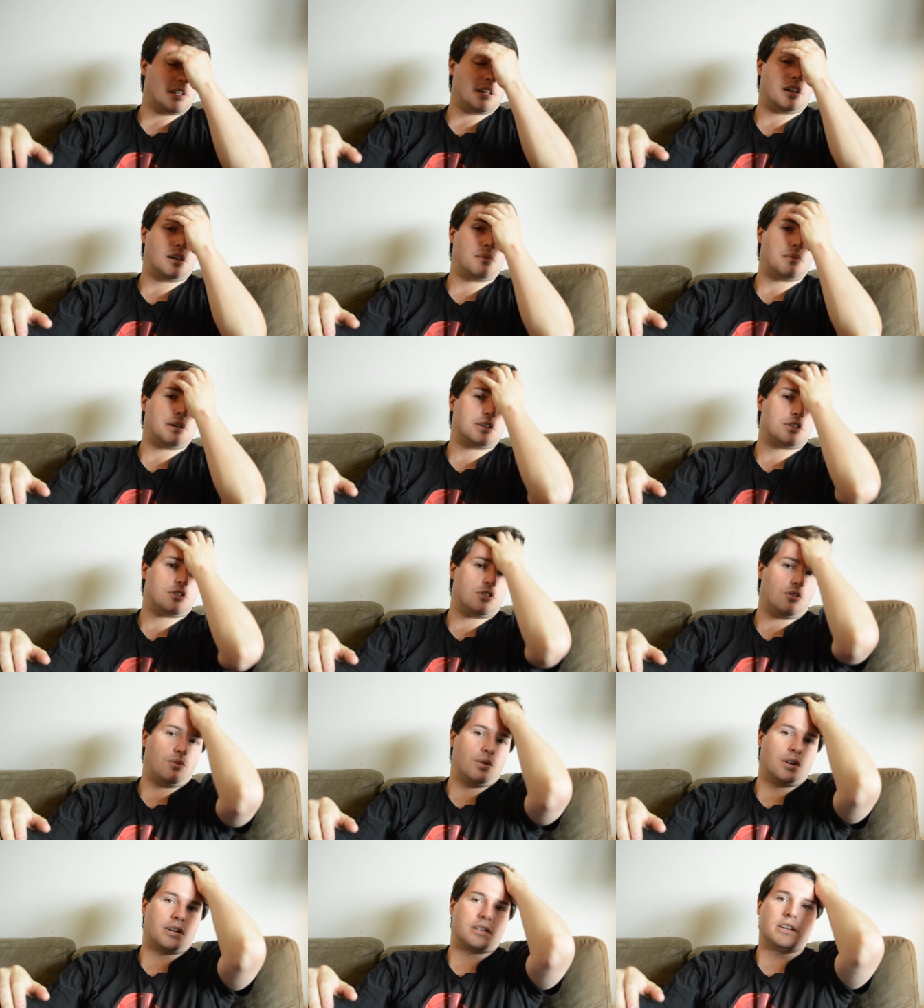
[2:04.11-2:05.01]
I
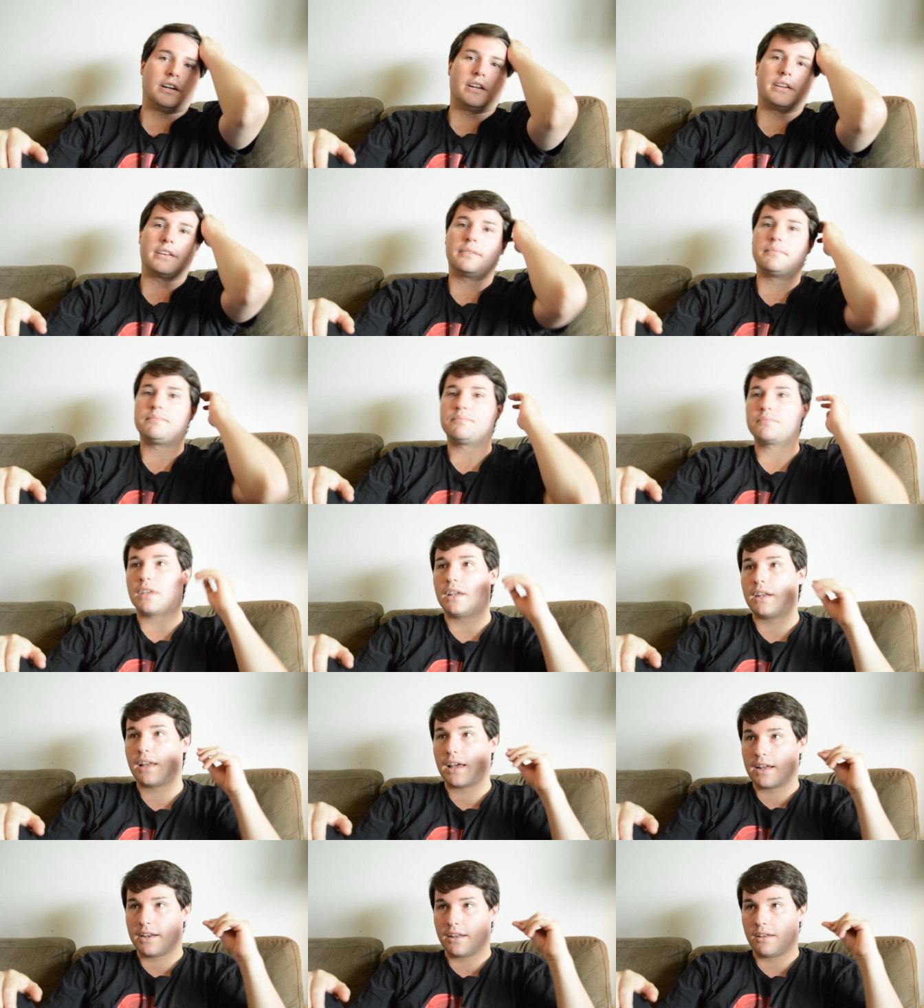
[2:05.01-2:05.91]
still worked on it
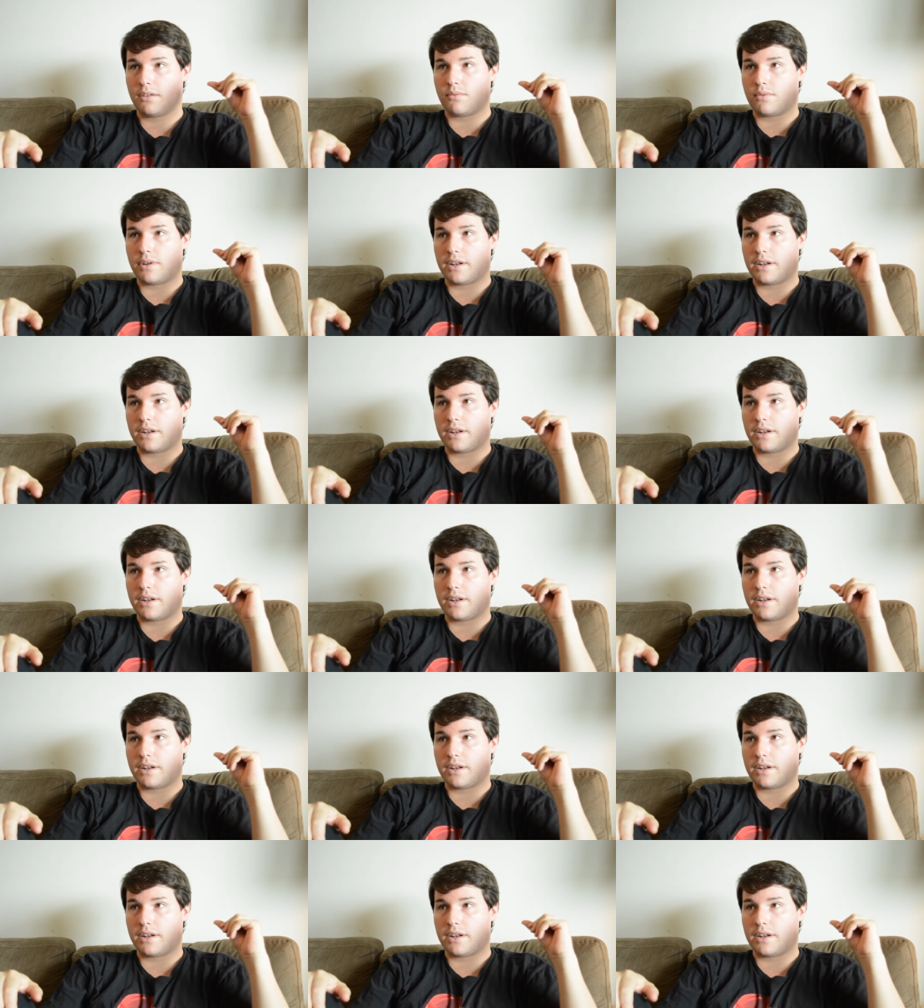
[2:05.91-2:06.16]
and had it